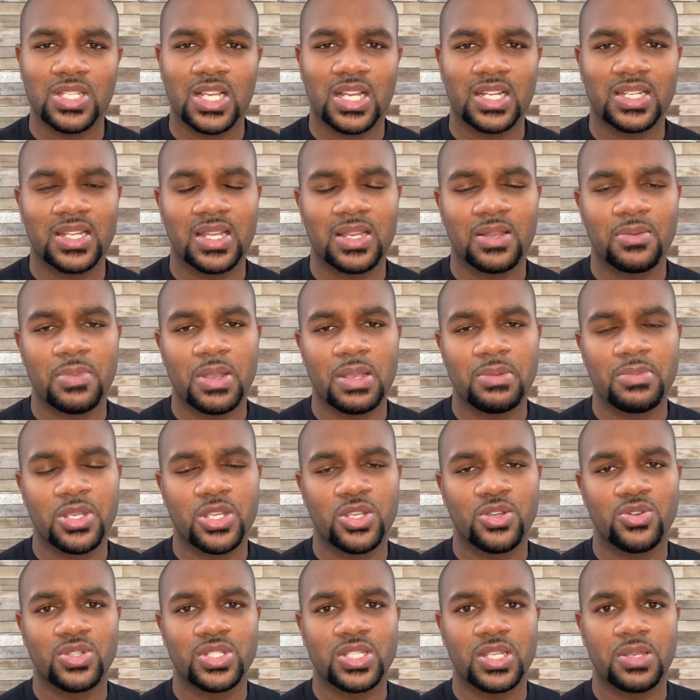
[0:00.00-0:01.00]
I think maybe
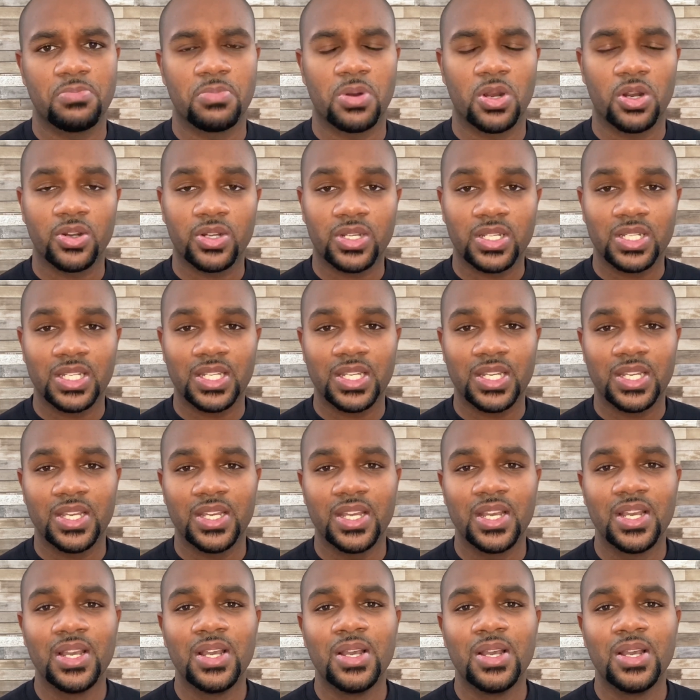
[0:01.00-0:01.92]
UC Berkeley.